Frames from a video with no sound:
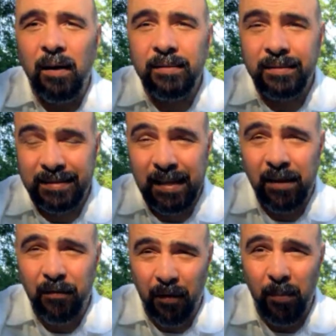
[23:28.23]

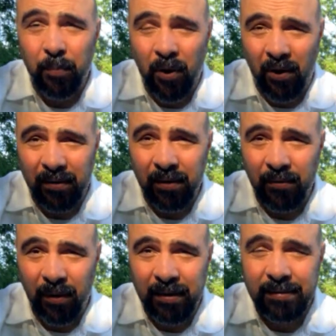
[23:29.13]
Safe park,
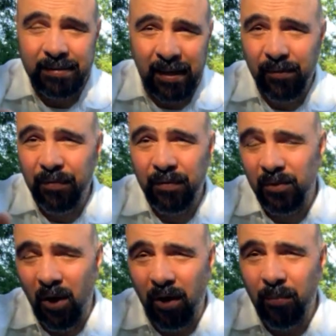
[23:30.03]
right? Safe
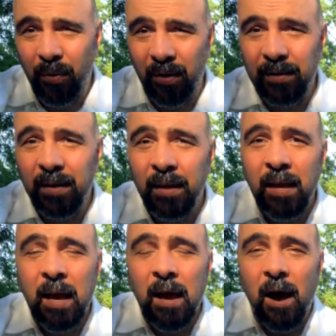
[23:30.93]
dog park.
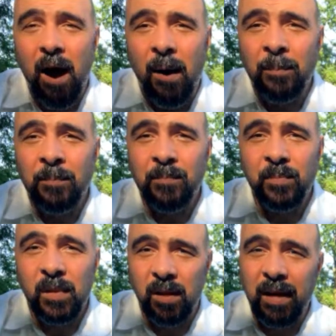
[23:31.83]
Um,
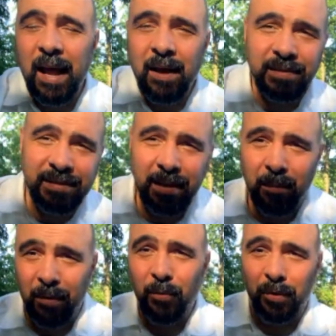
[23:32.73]
you're gonna have to take
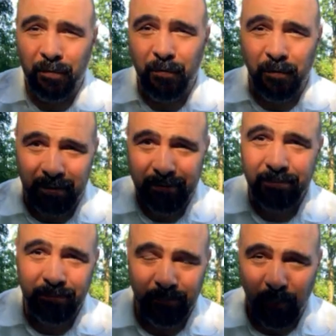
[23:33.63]
my word for it
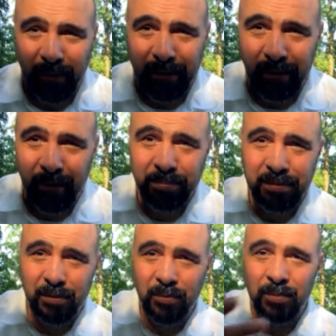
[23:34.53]
when it comes
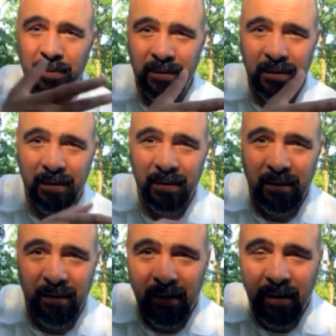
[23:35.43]
to
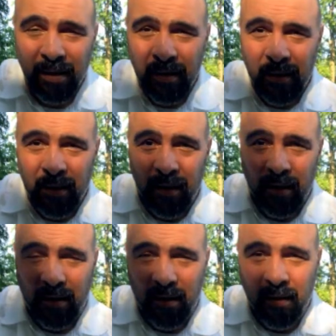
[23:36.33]

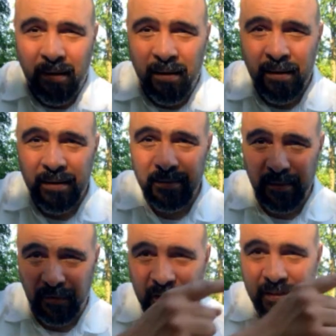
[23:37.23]
uh,
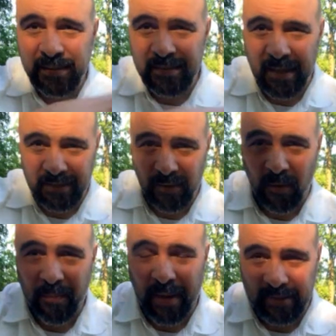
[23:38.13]
the feces I
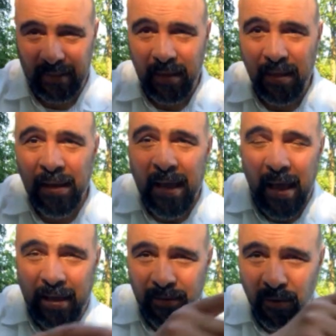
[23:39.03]
saw back there,
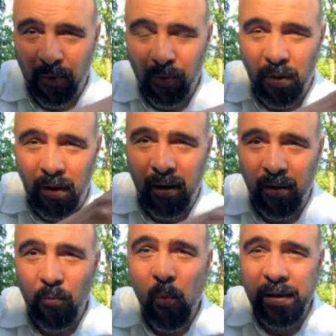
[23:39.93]
and no
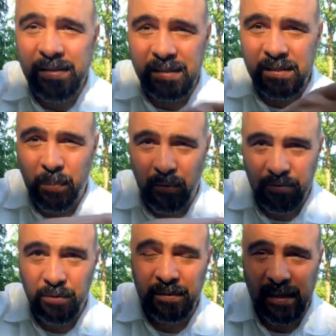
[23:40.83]
waste
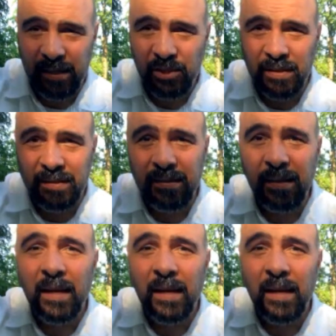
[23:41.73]
disposal stations.